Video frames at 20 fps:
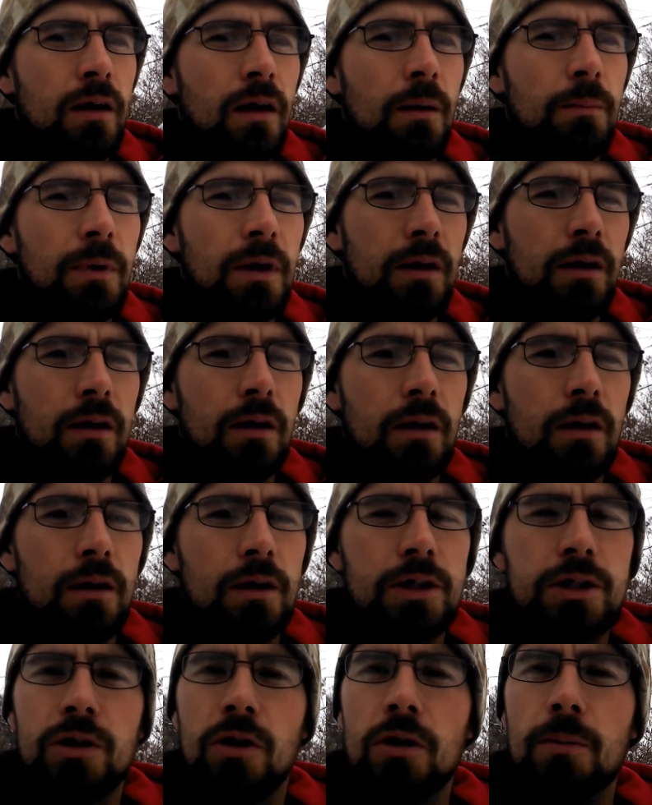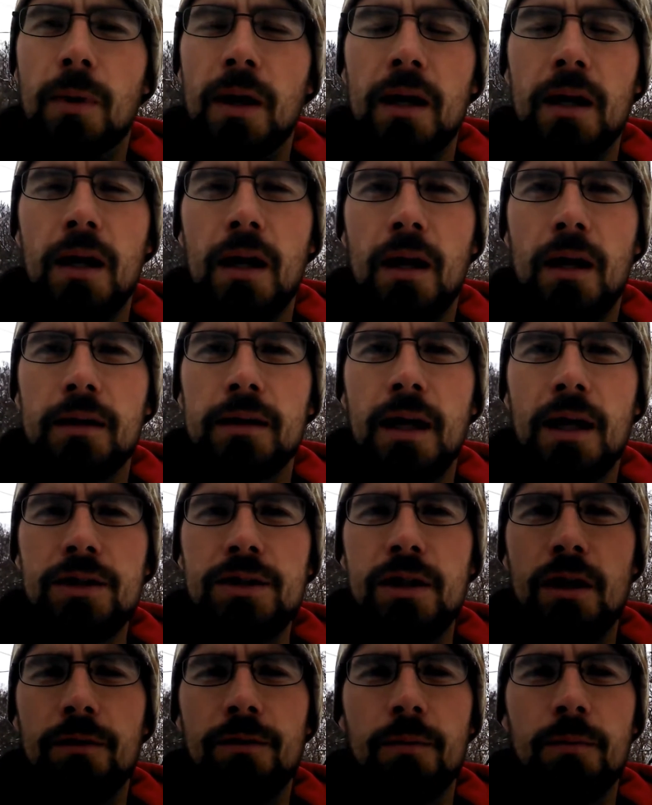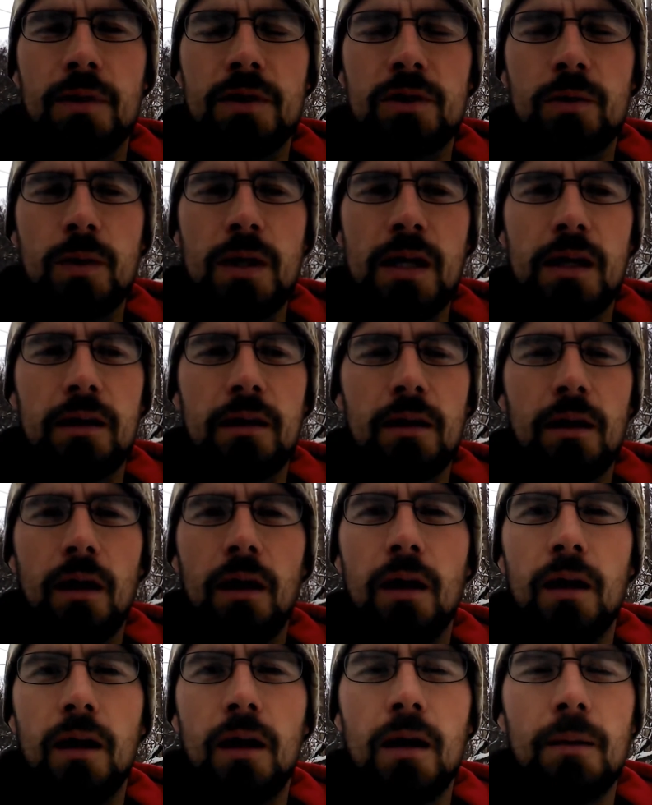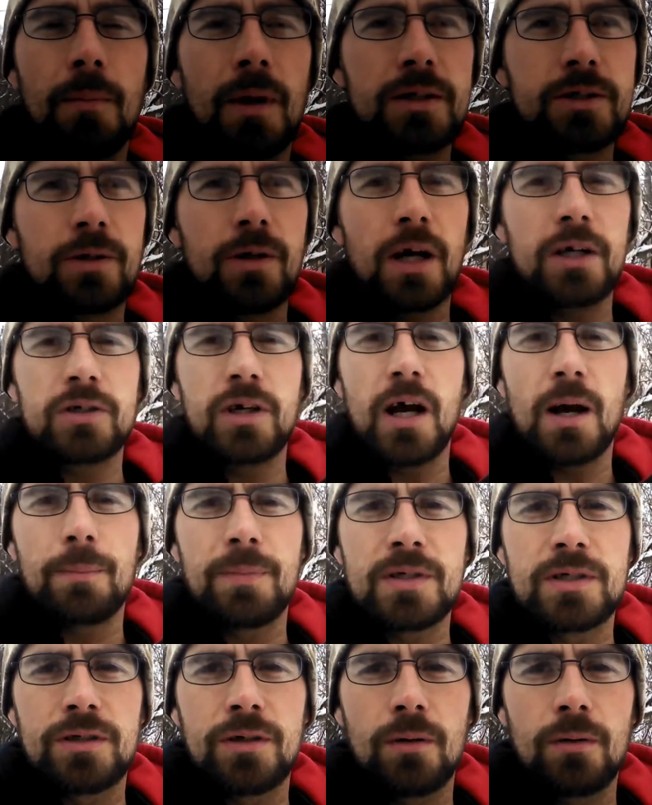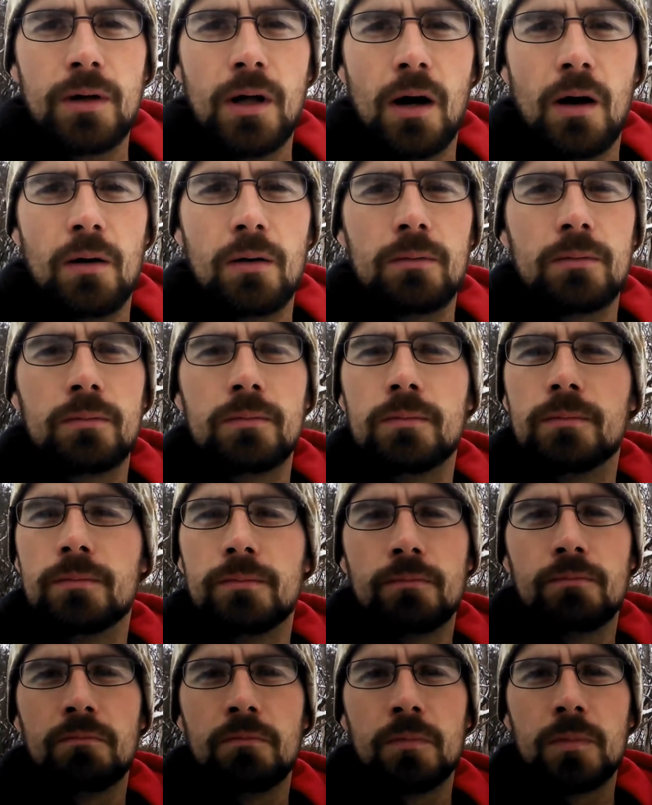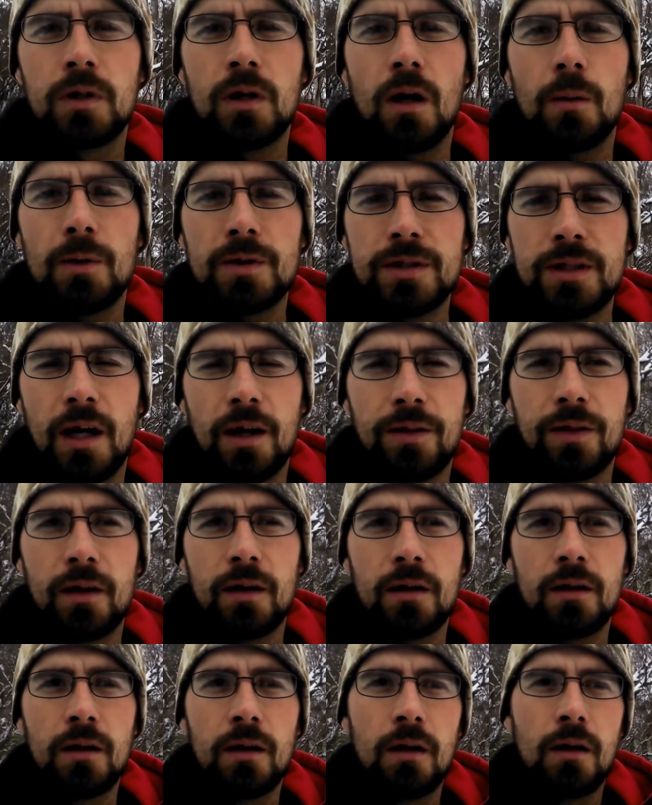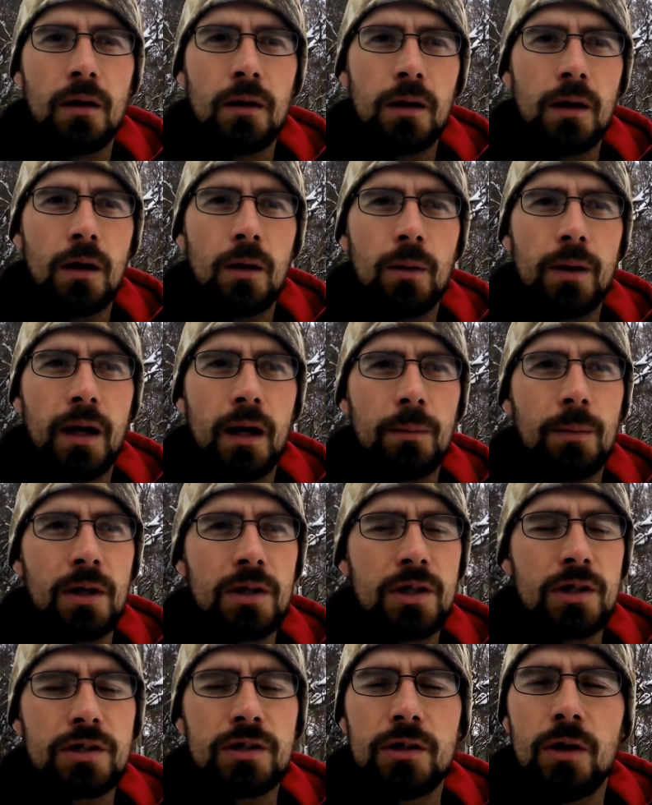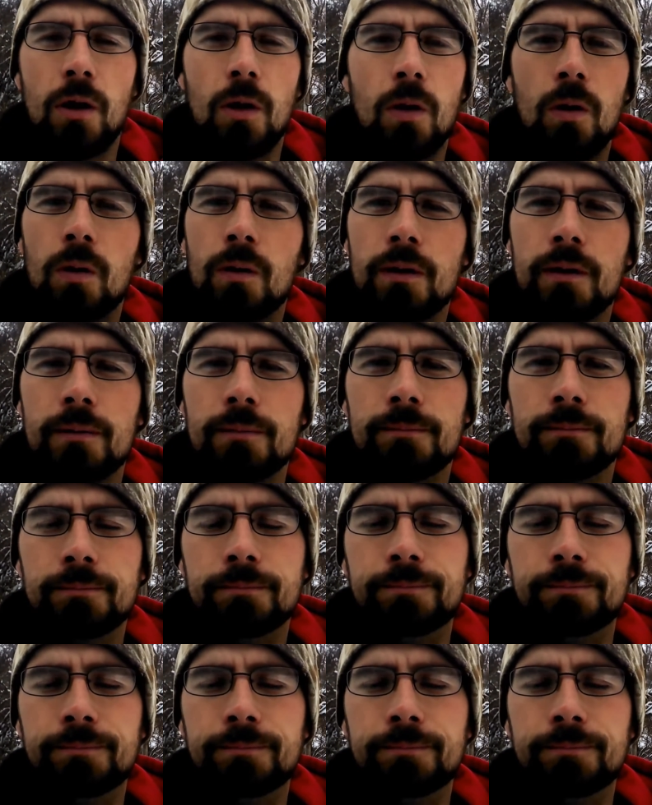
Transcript: I'm gonna show you my uh, catch here from this week. Uh, muskrat trapping slowed down to almost nothing. You know, we got a bunch of snow and